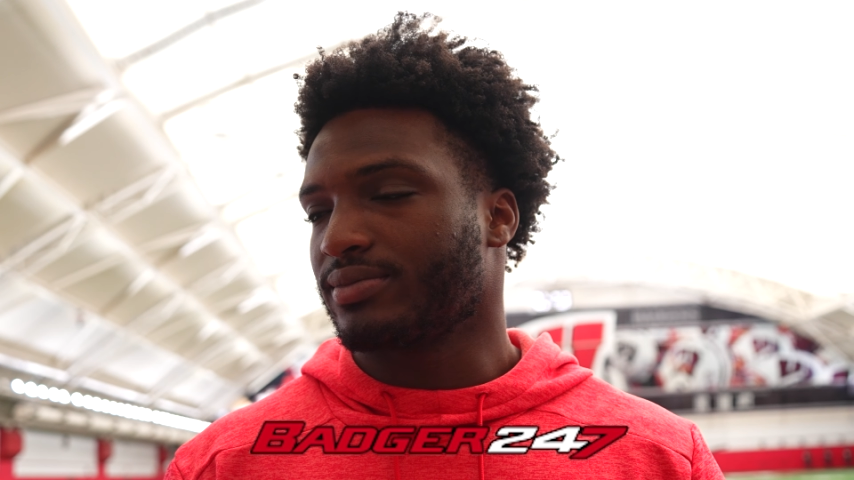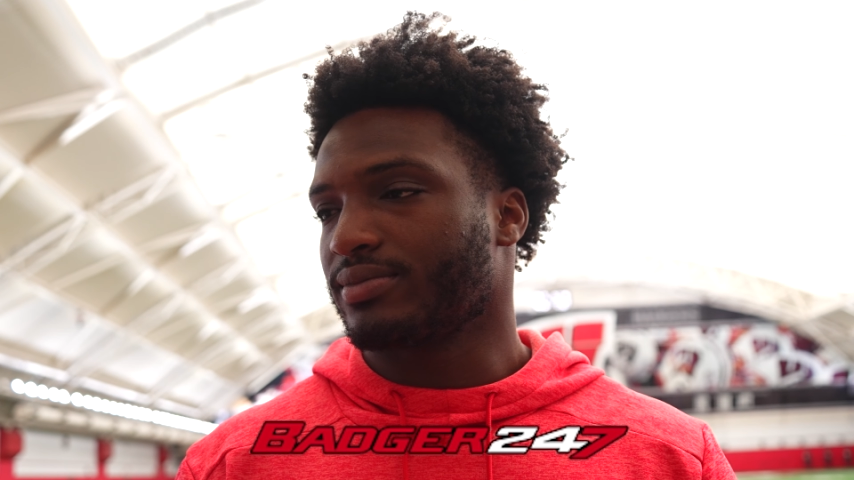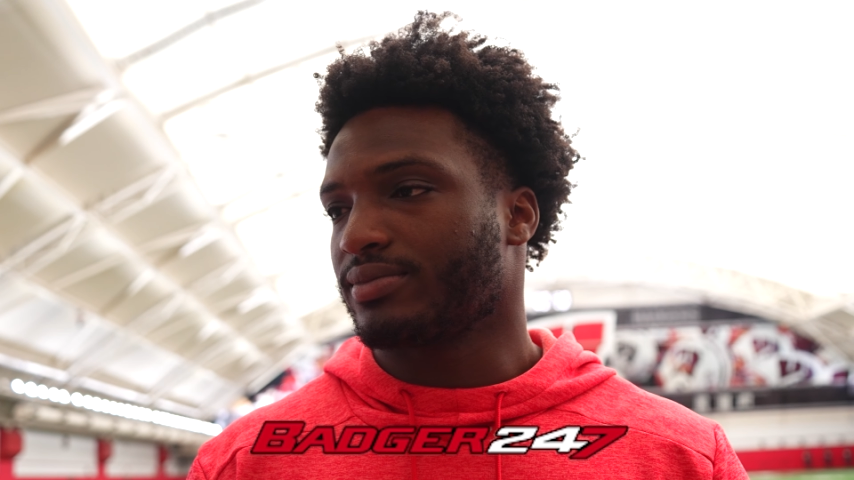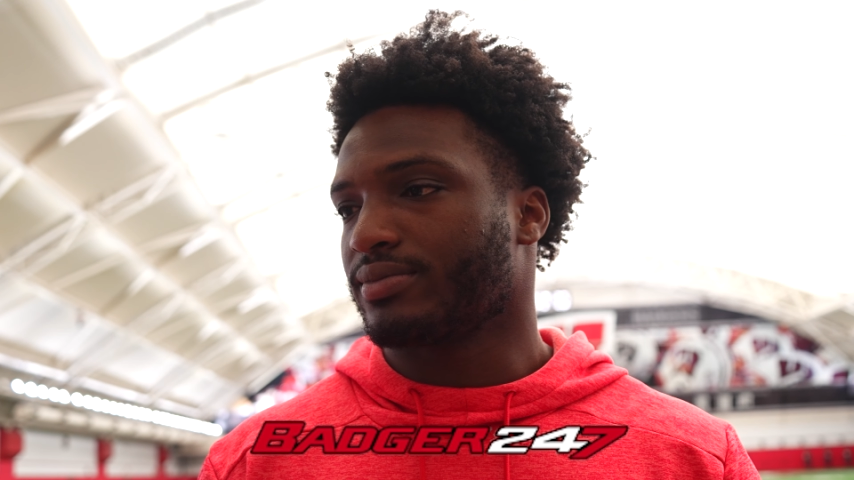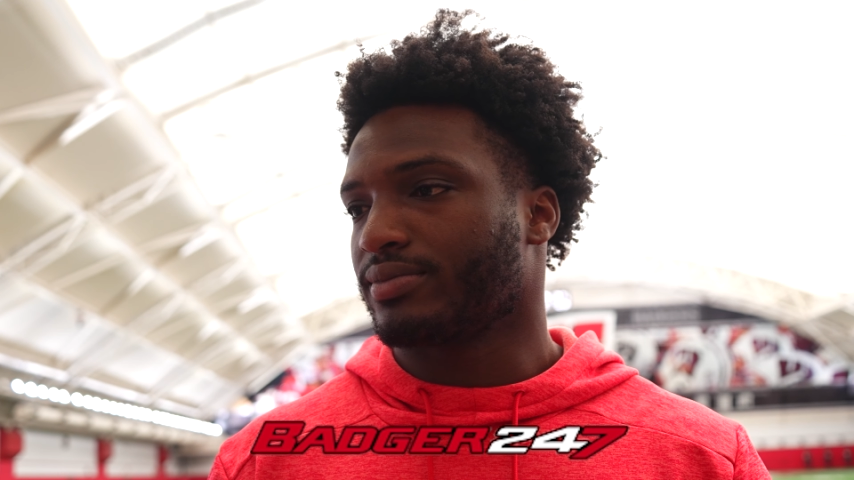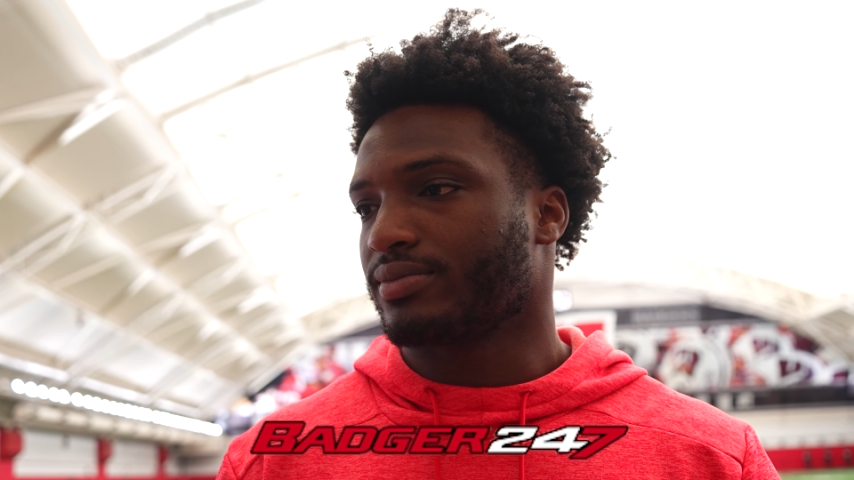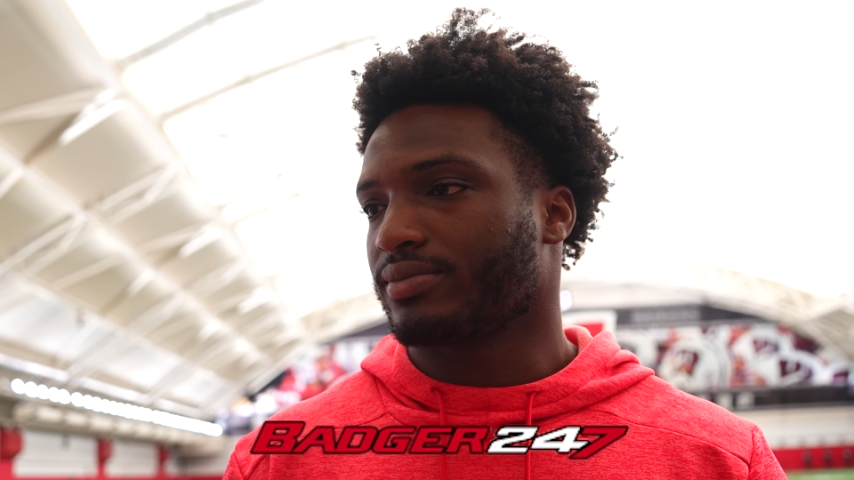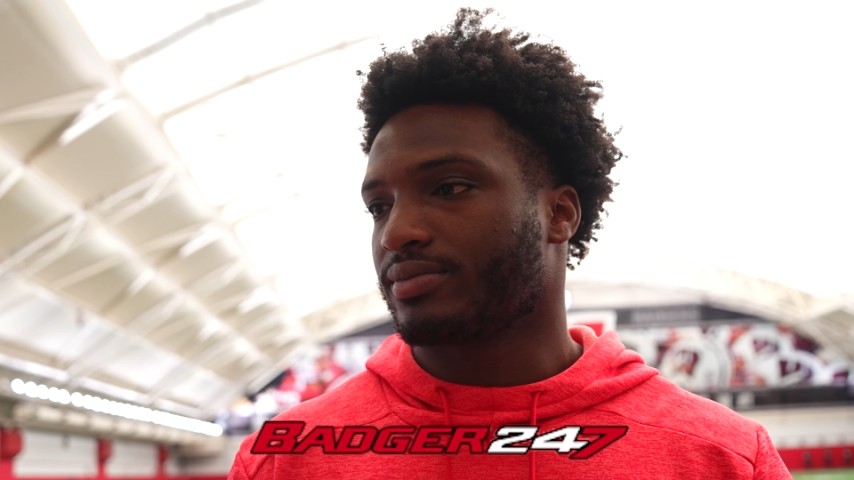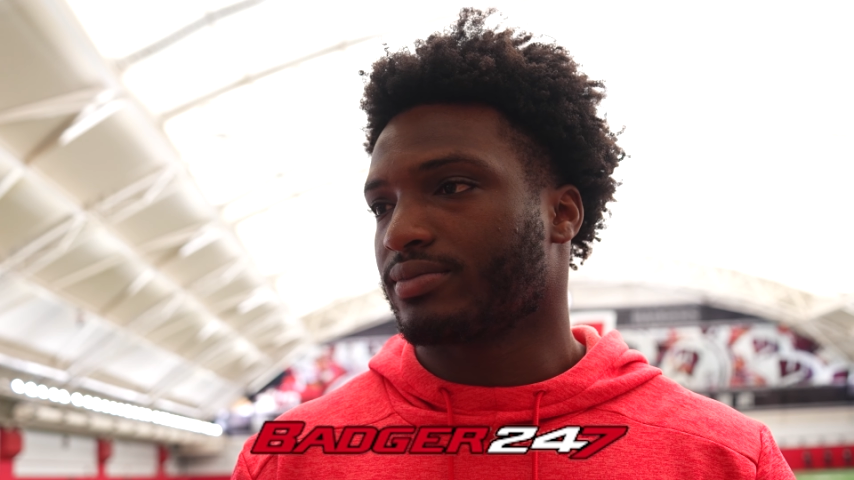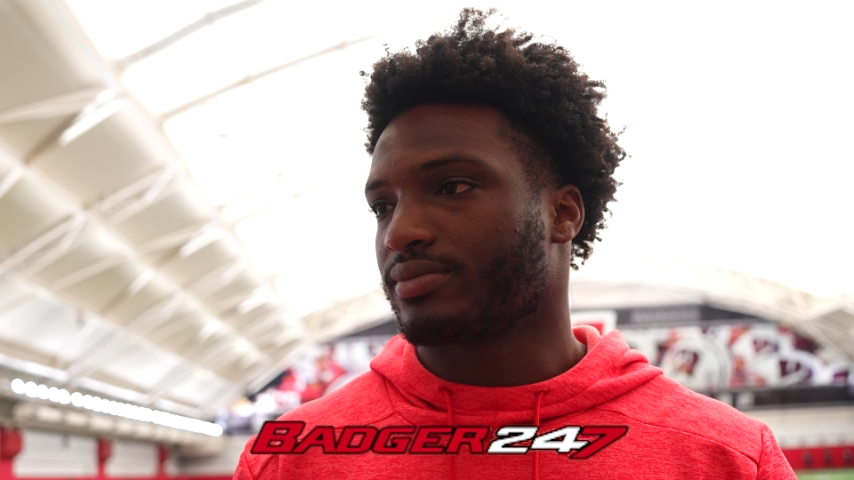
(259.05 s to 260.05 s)
at your
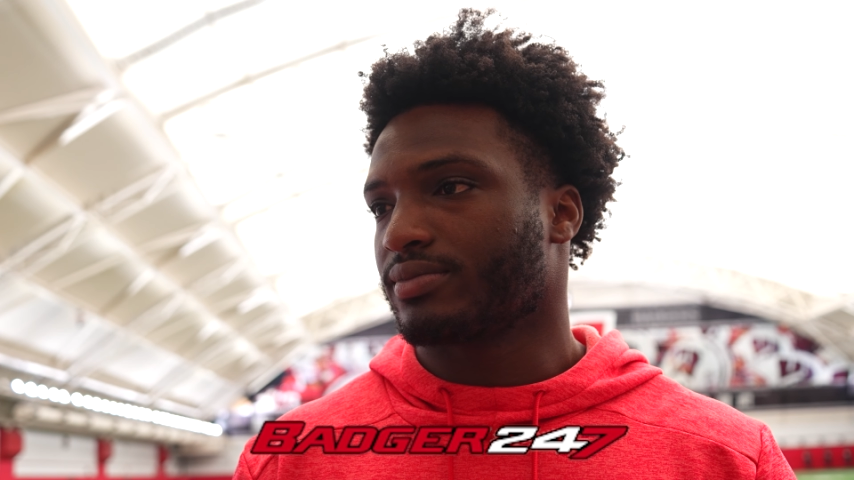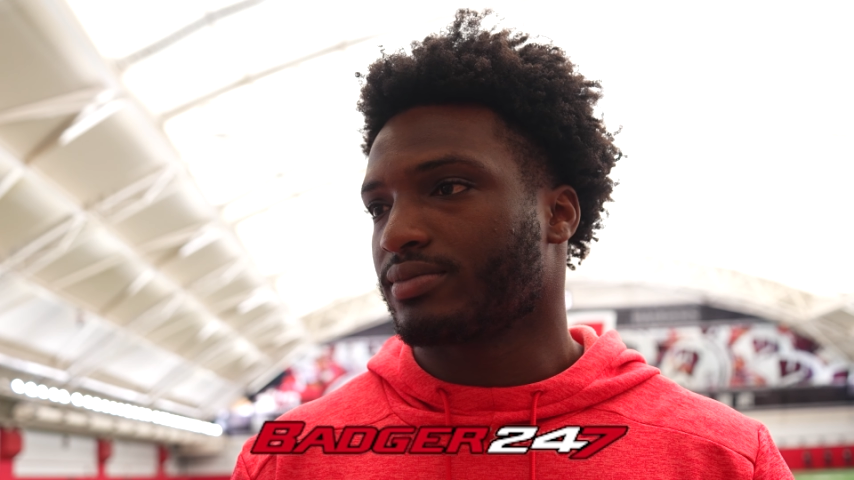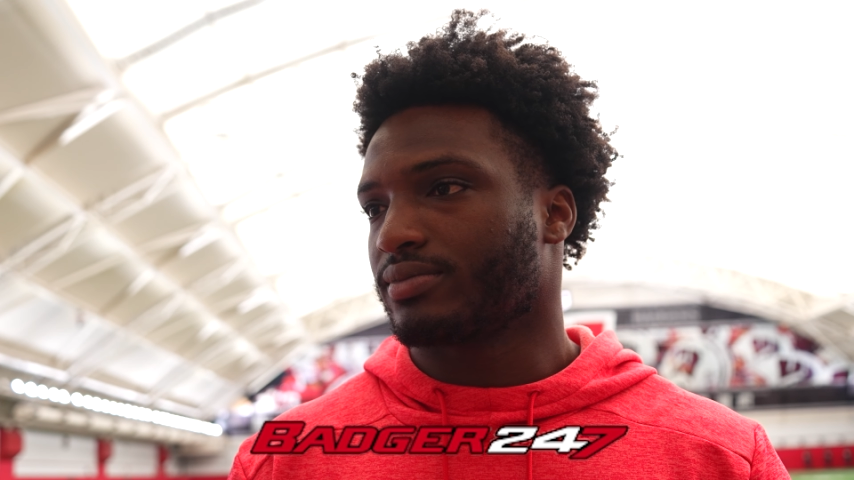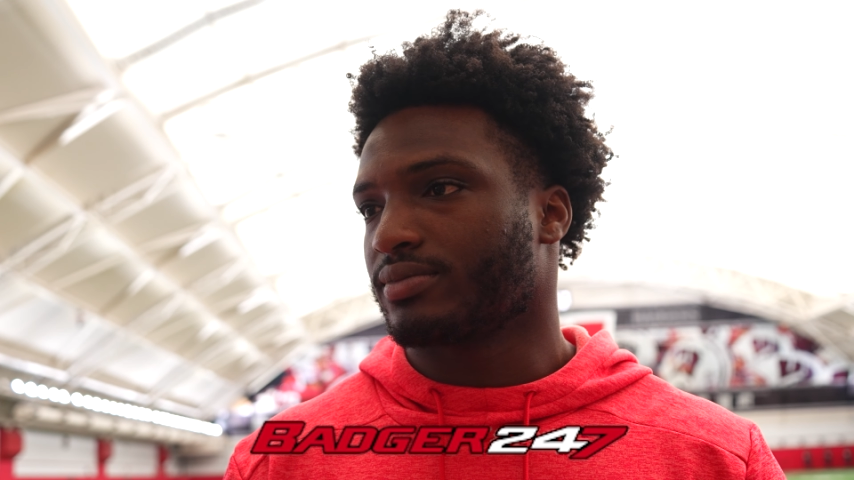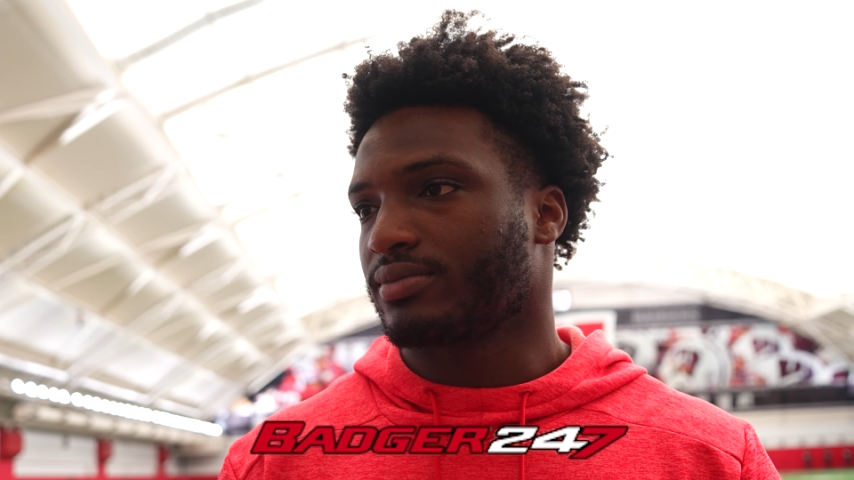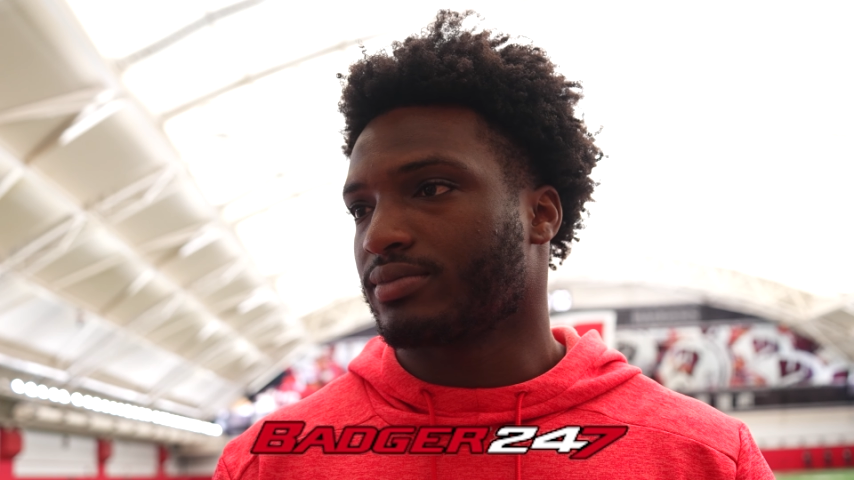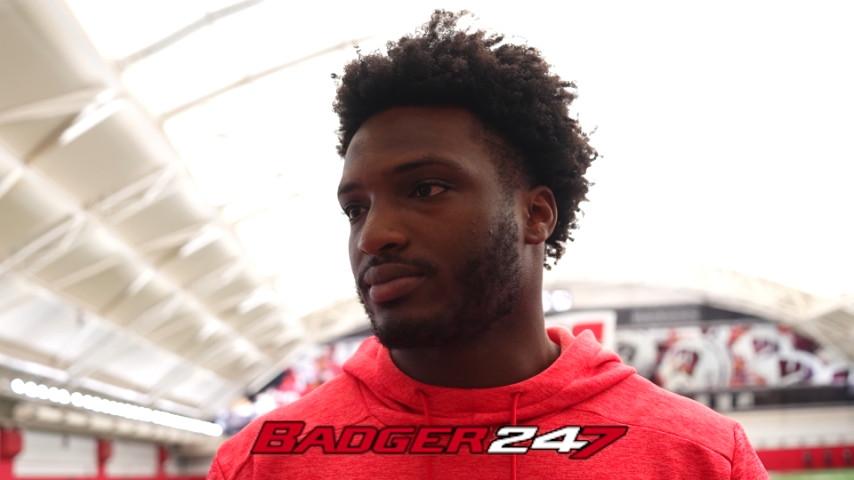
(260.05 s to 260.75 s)
previous stop you played